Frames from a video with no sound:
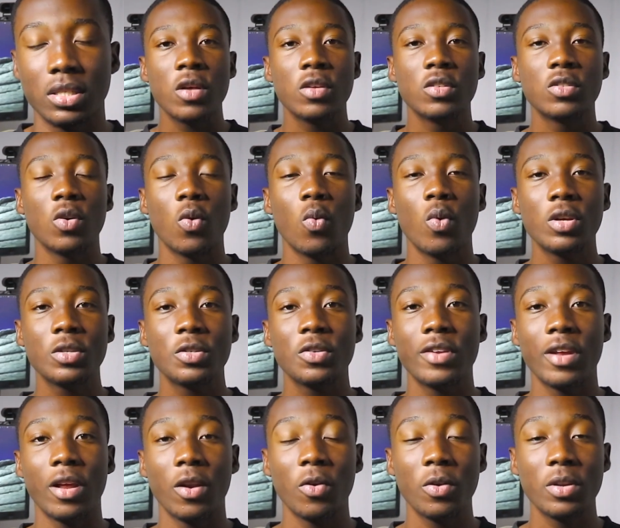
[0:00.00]
So once you
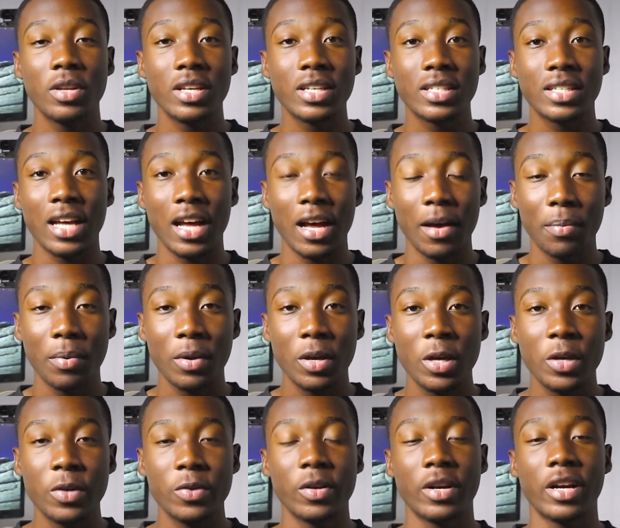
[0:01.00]
download this app,
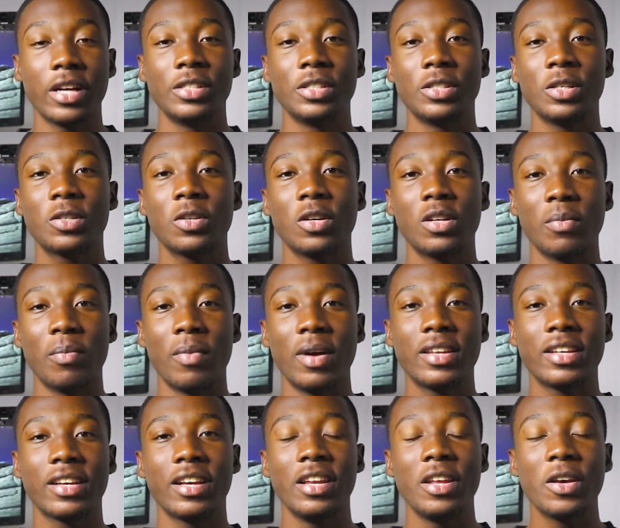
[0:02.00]
you can just
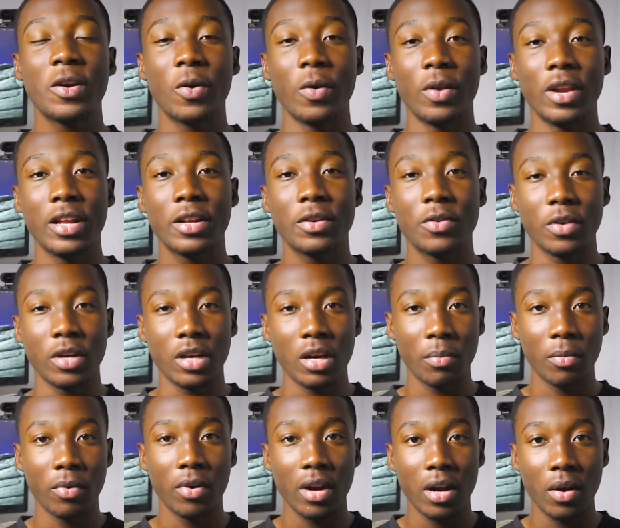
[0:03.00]
automatically connect your
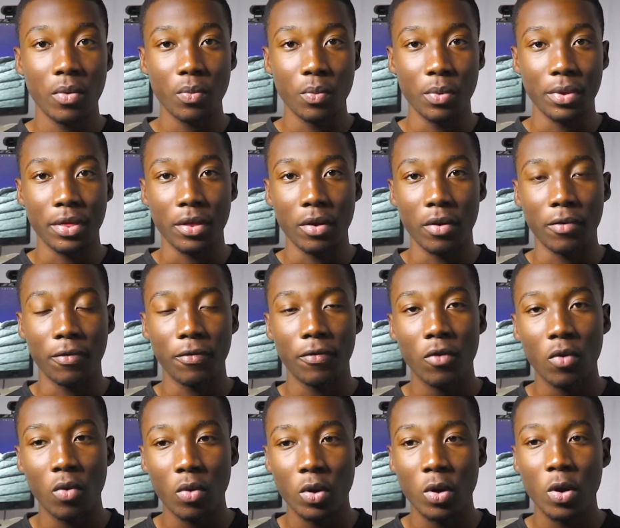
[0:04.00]
camera with your
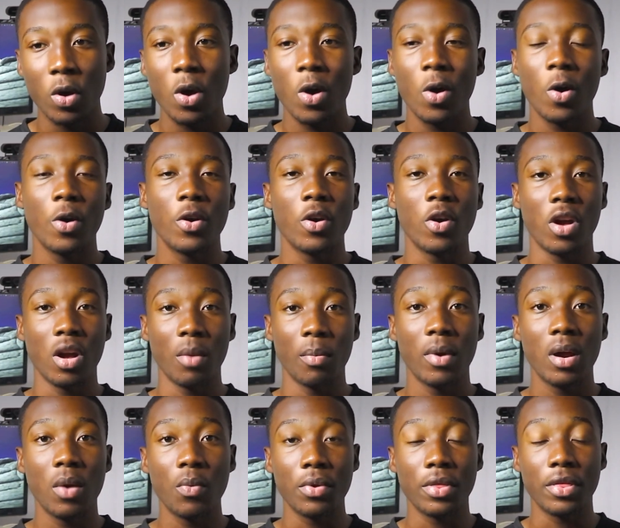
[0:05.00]
phone or your camera
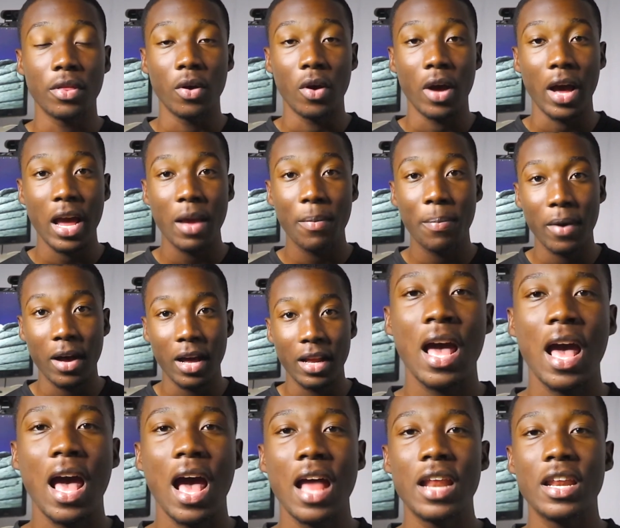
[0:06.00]
with your iPad
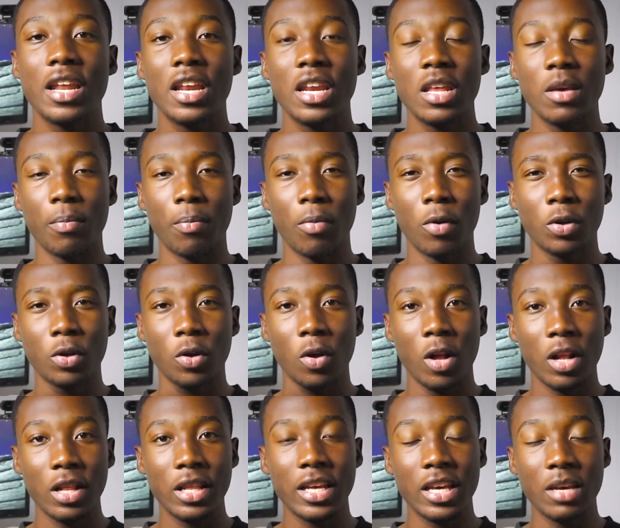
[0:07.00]
and then import all
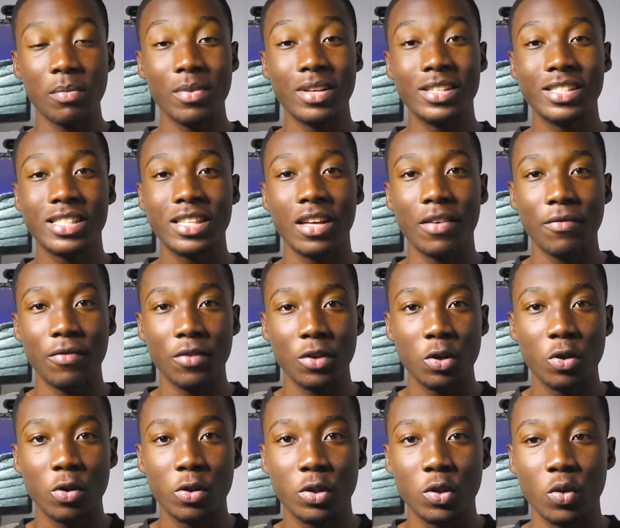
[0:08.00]
the images and
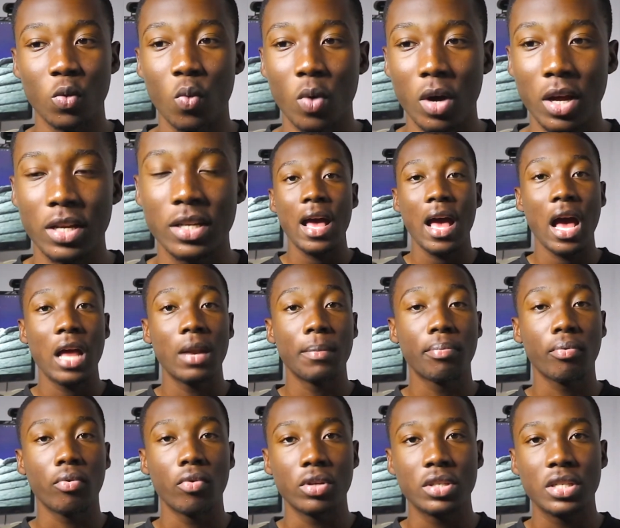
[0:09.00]
videos you want and
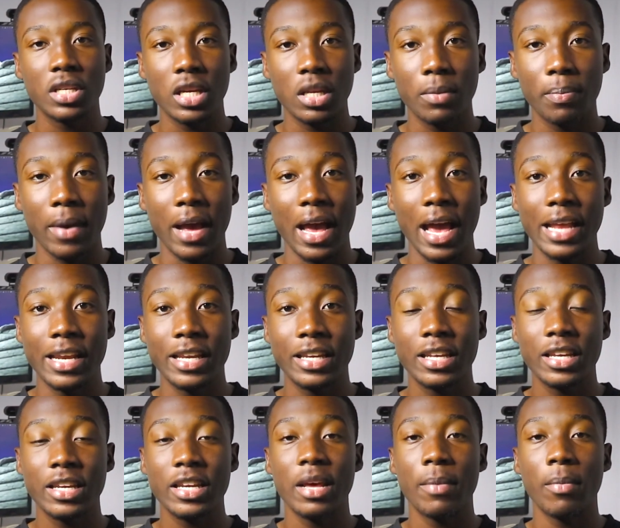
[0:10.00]
proceed by
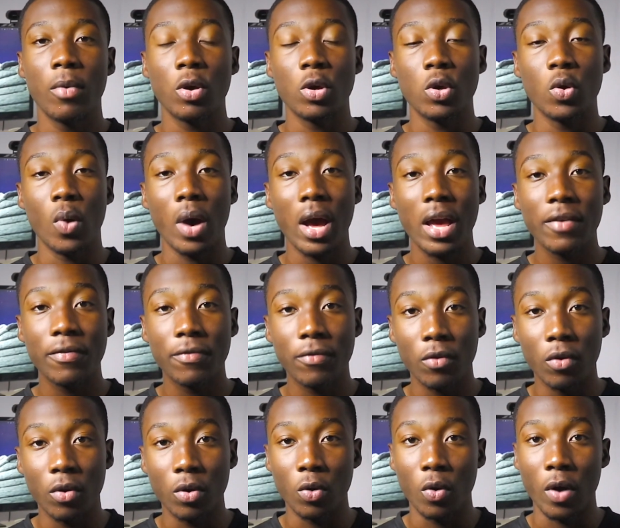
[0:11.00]
editing them on your
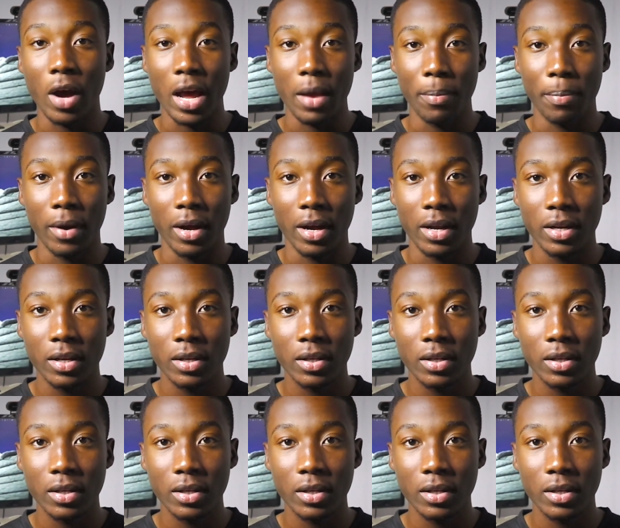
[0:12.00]
iPhone or iPad.